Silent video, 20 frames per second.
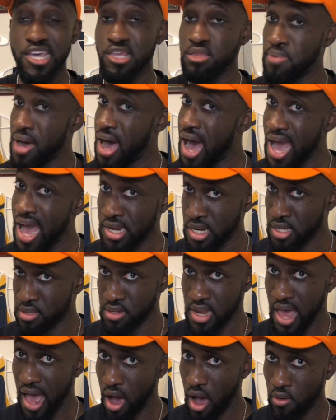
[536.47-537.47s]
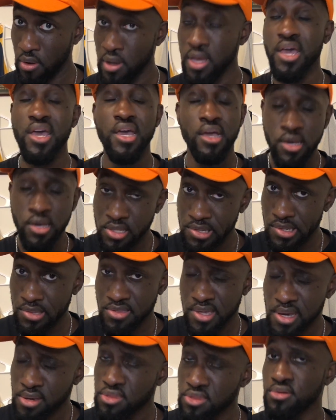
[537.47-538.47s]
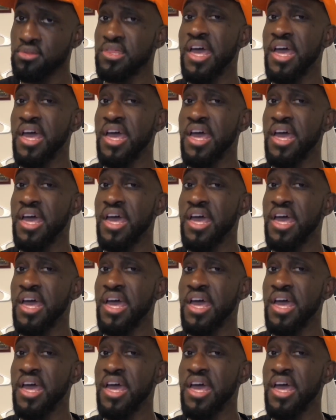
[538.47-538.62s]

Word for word: is behind us now. because the Sixers